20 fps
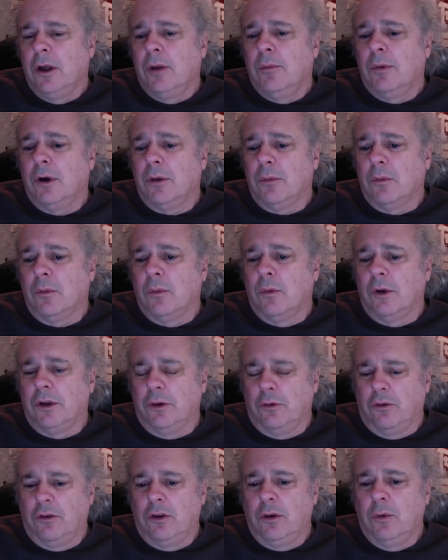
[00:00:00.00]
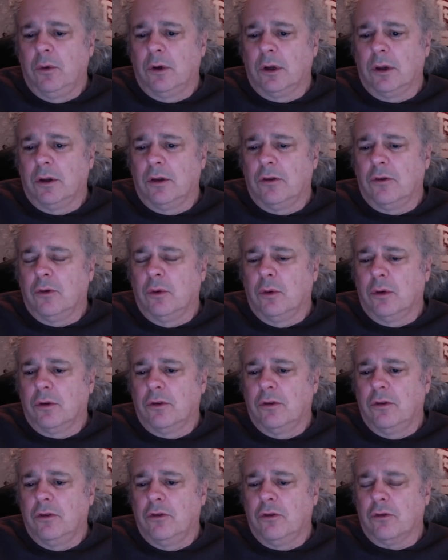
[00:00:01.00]
but when you see one of these
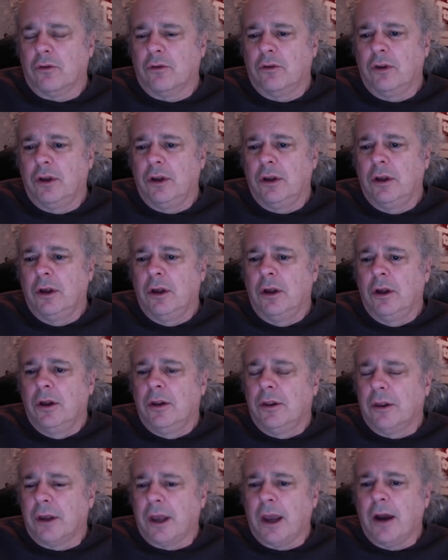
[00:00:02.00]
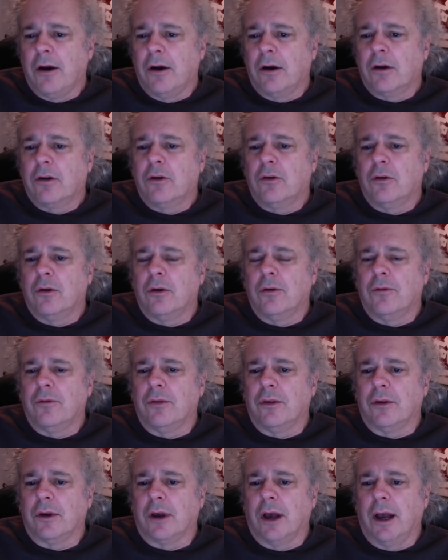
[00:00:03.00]
courses, you'll see the character of
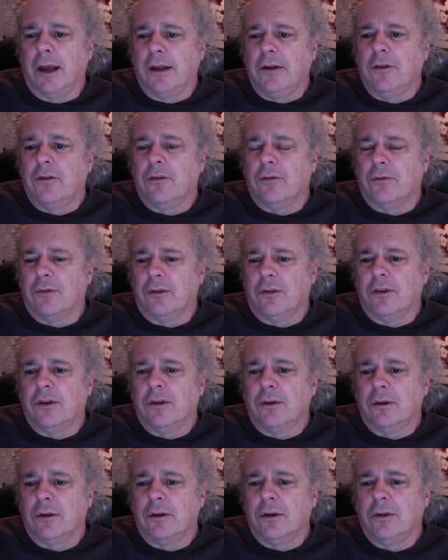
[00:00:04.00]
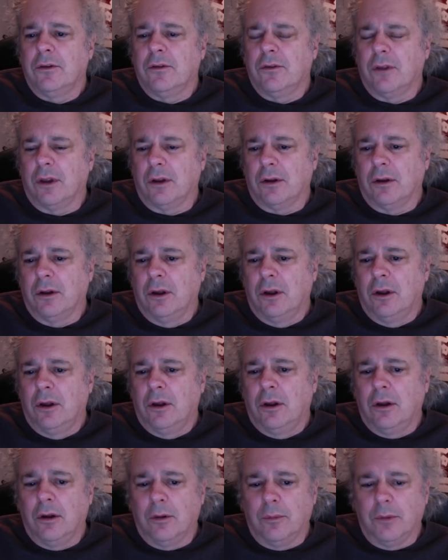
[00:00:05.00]
the kinds of facilities that
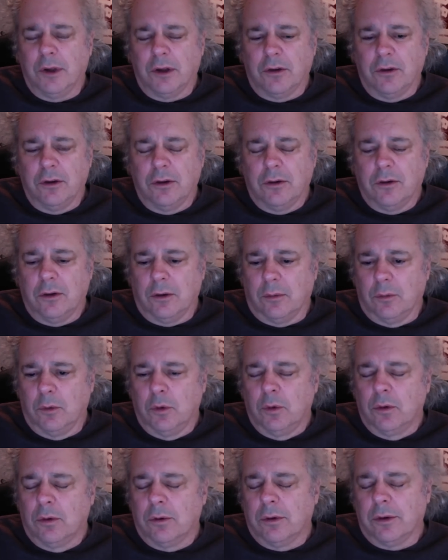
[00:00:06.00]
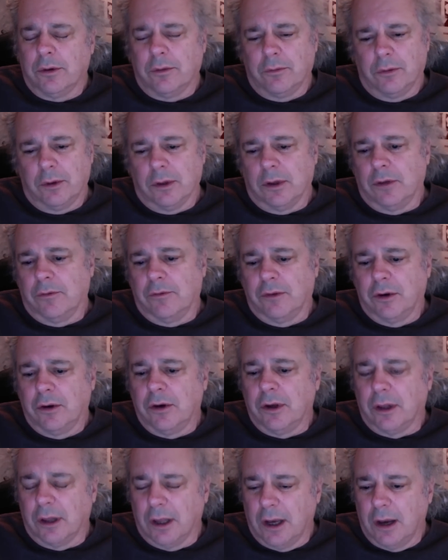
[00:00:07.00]
exist in Moodle. They're really
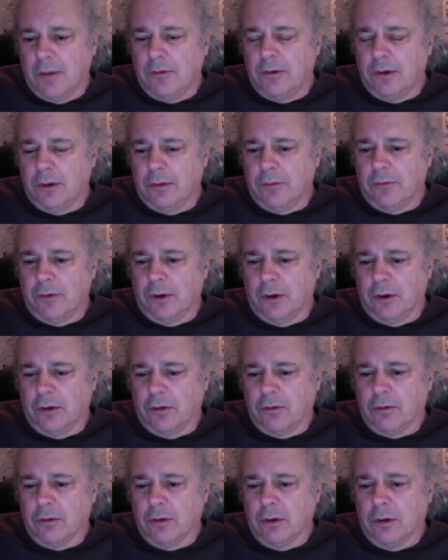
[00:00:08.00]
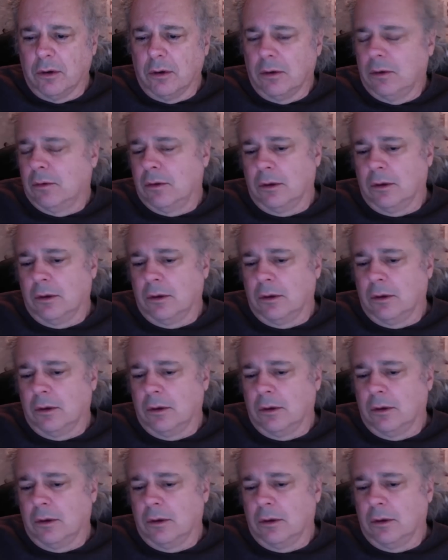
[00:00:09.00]
very elaborate and very strong.